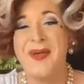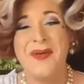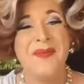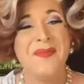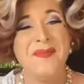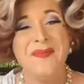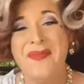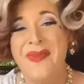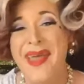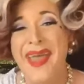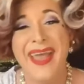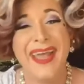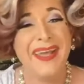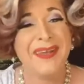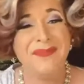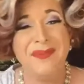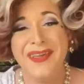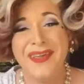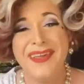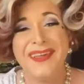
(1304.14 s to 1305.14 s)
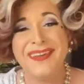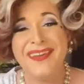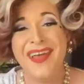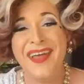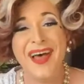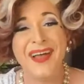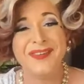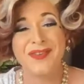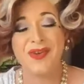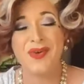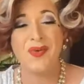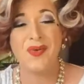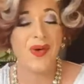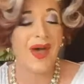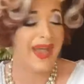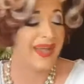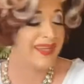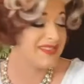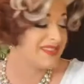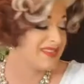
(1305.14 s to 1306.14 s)
Maybe not
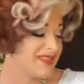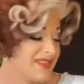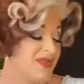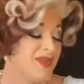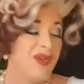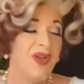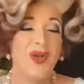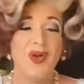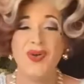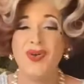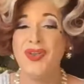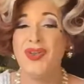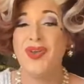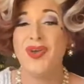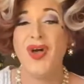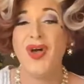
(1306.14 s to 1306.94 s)
quite, so